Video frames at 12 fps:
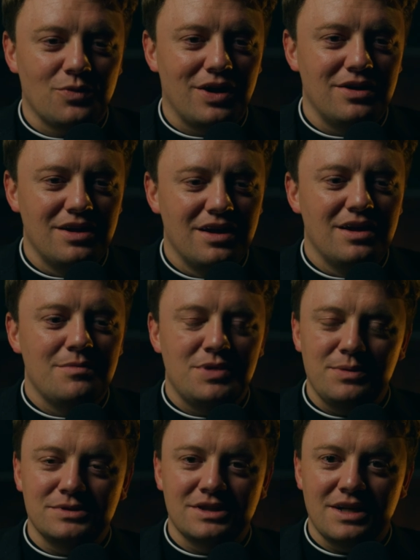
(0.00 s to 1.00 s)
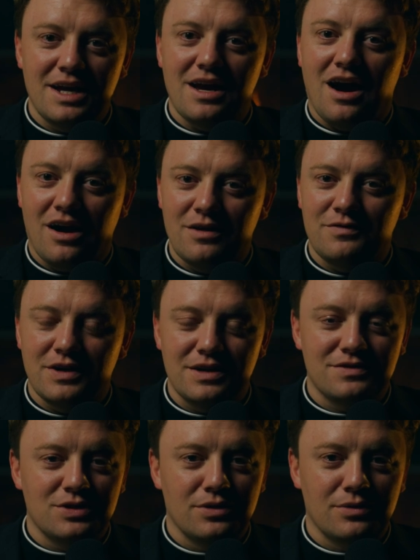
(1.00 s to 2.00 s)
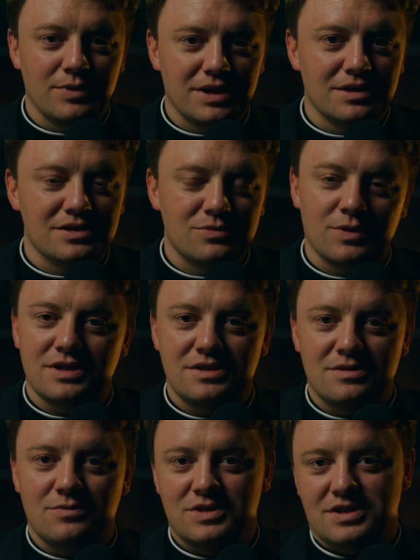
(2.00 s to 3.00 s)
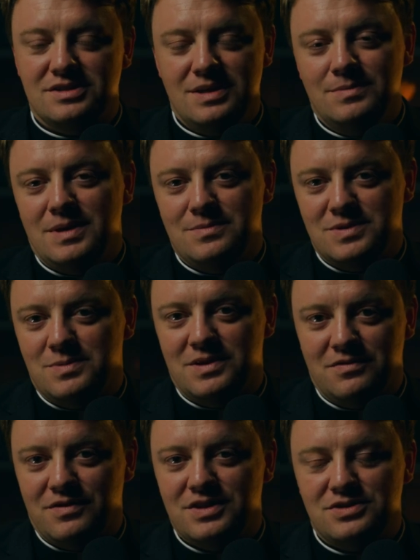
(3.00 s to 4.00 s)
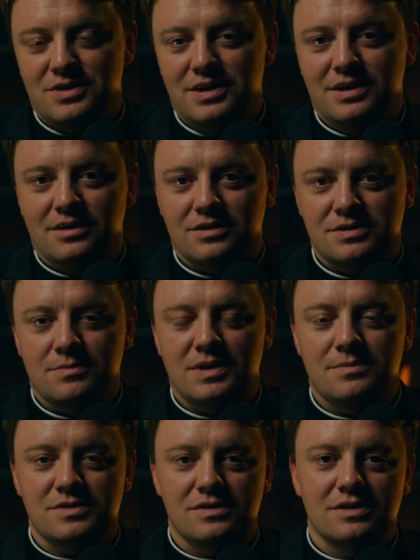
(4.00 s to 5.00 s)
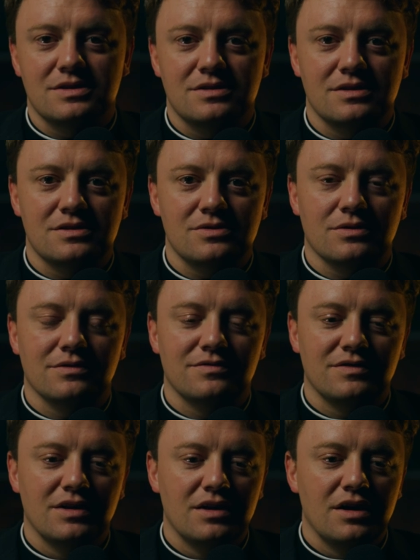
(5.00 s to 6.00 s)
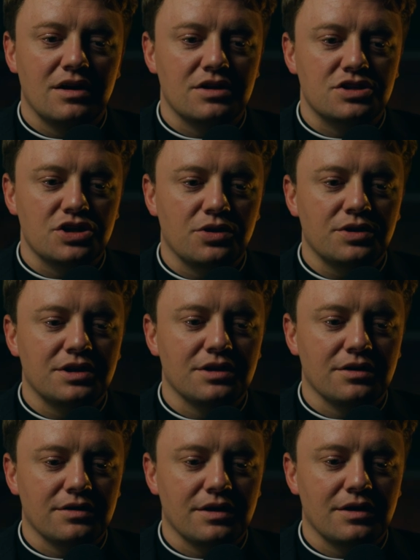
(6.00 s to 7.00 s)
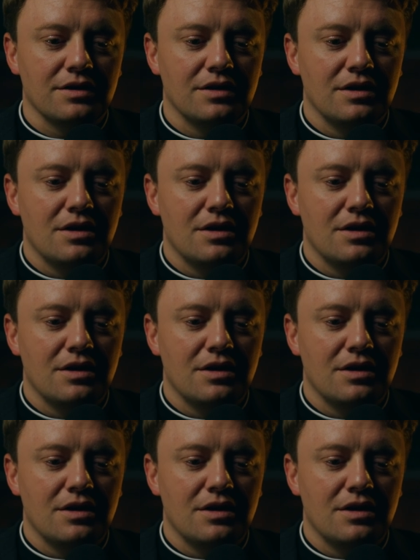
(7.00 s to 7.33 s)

Well, people today aren't afraid of showing weakness, which can sometimes be frustrating or sometimes lead to sort of a joke here or there.